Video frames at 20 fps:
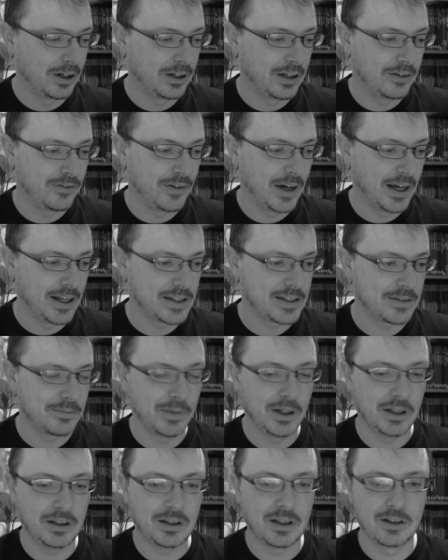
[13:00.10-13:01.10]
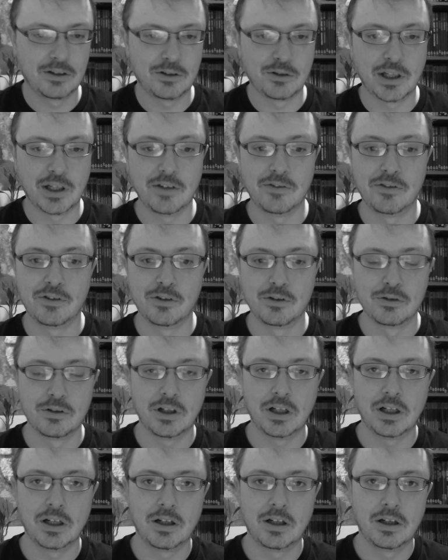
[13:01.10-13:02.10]
an advanced, but to give you
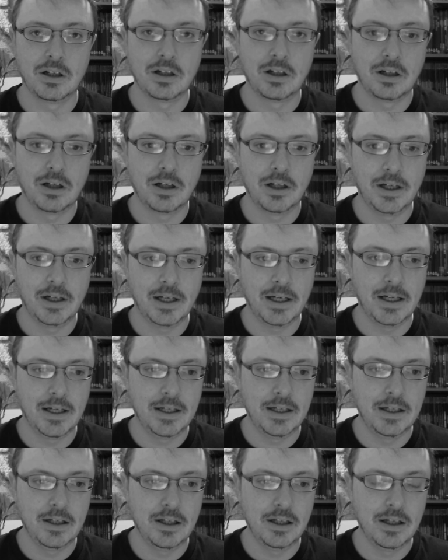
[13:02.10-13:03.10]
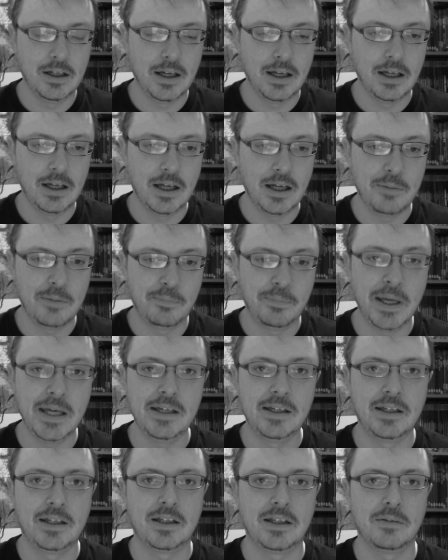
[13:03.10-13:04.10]
a
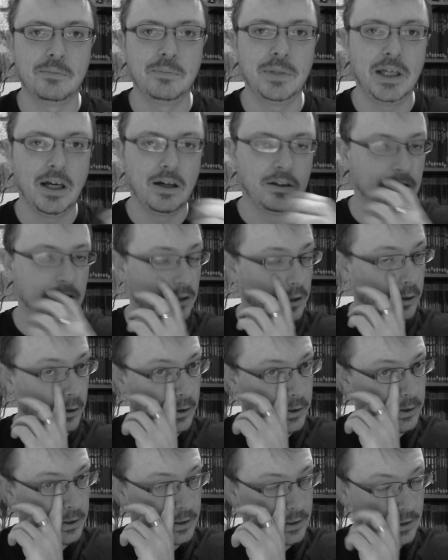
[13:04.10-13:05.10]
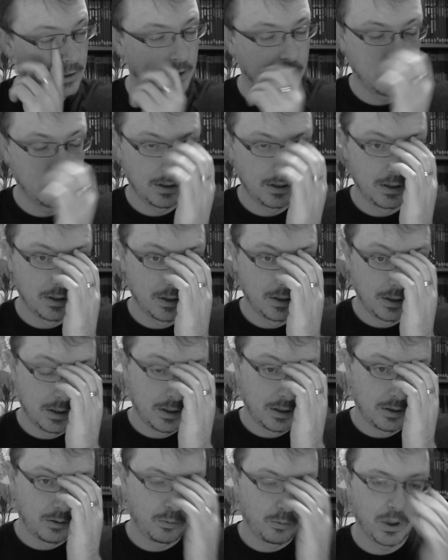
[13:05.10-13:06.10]
peek behind the curtain,
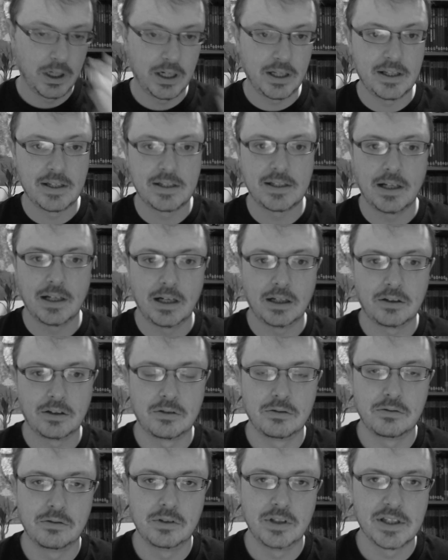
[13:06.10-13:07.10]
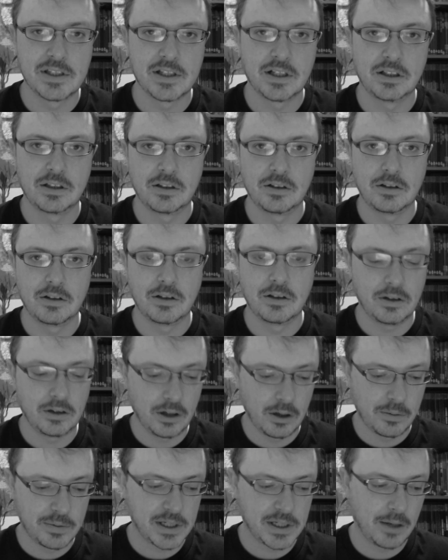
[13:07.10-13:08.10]
what it is like to design a
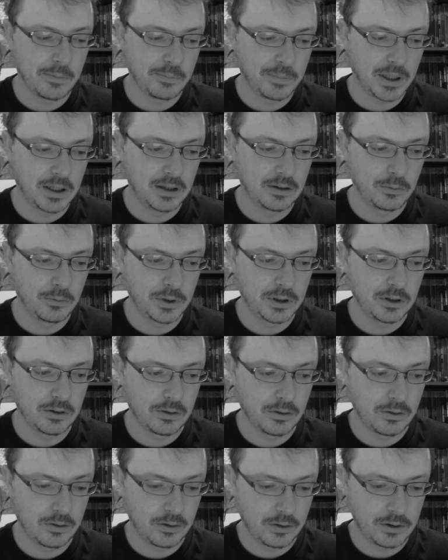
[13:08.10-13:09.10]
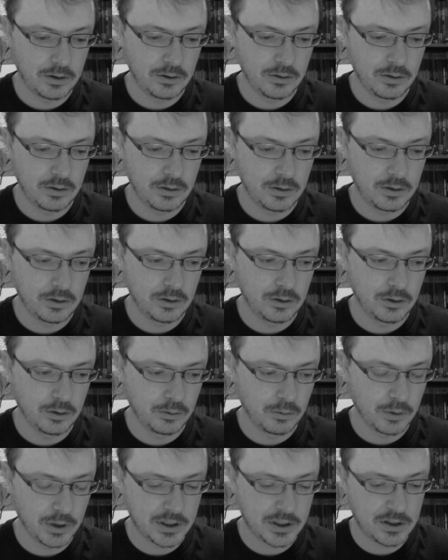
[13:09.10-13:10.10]
GURPS campaign when you know
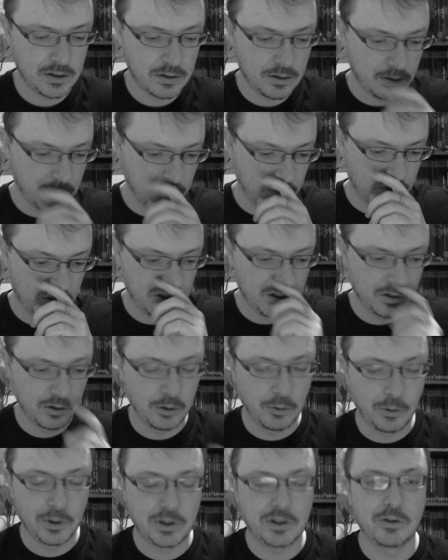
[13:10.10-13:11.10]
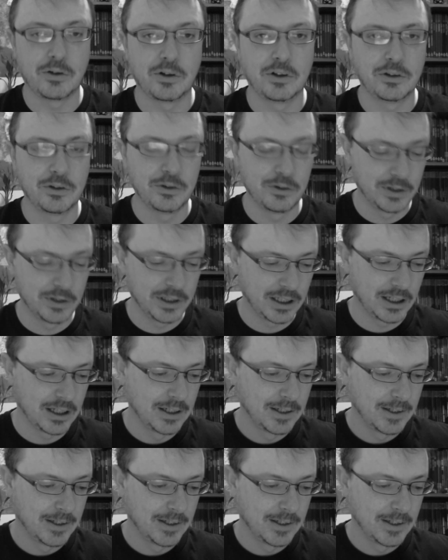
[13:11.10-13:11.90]
what you are doing.